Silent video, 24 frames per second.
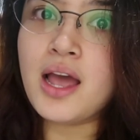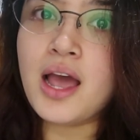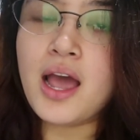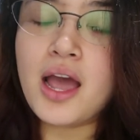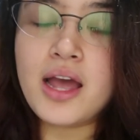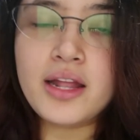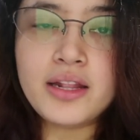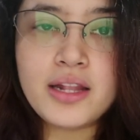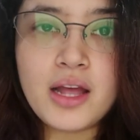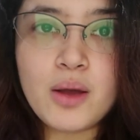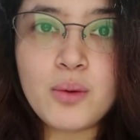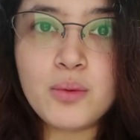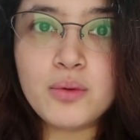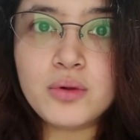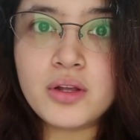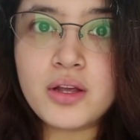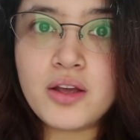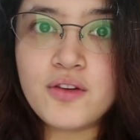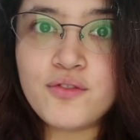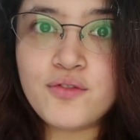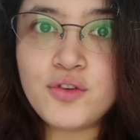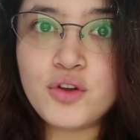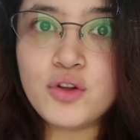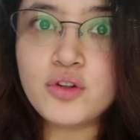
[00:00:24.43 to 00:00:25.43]
and I will
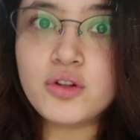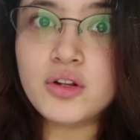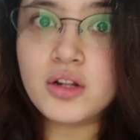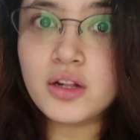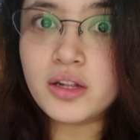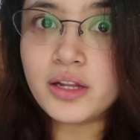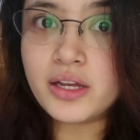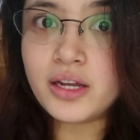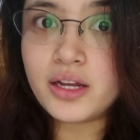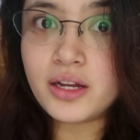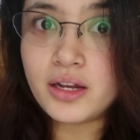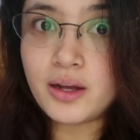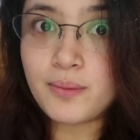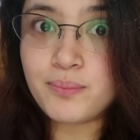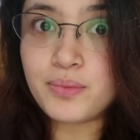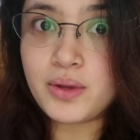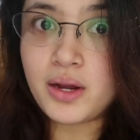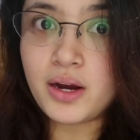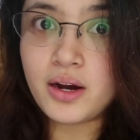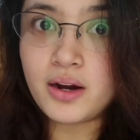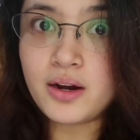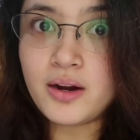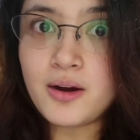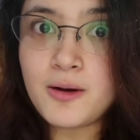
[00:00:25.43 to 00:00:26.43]
give you the link up
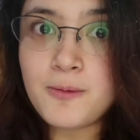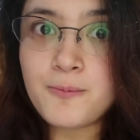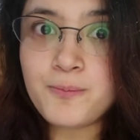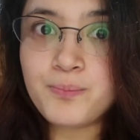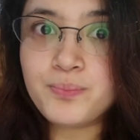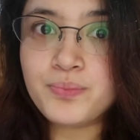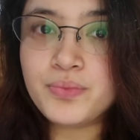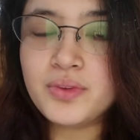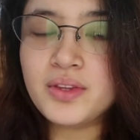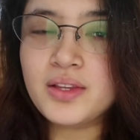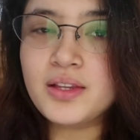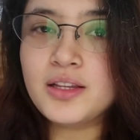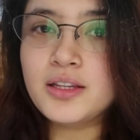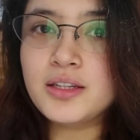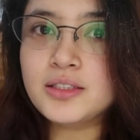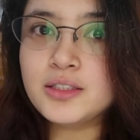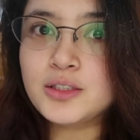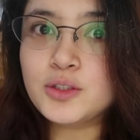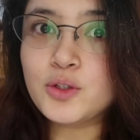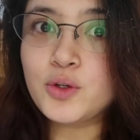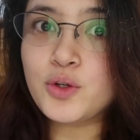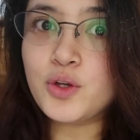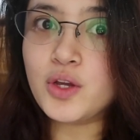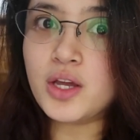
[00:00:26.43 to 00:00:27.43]
there
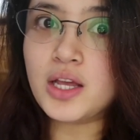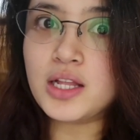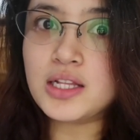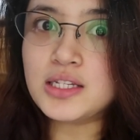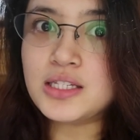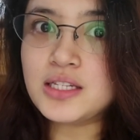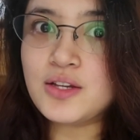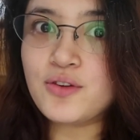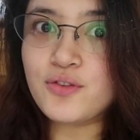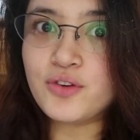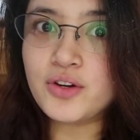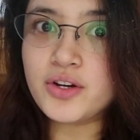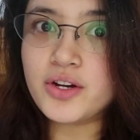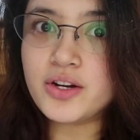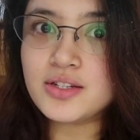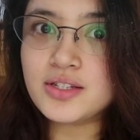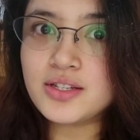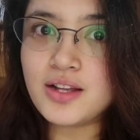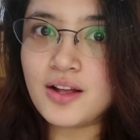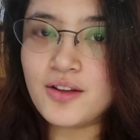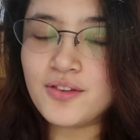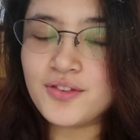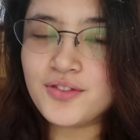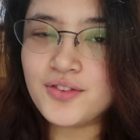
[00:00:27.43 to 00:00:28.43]
so you can see for yourself.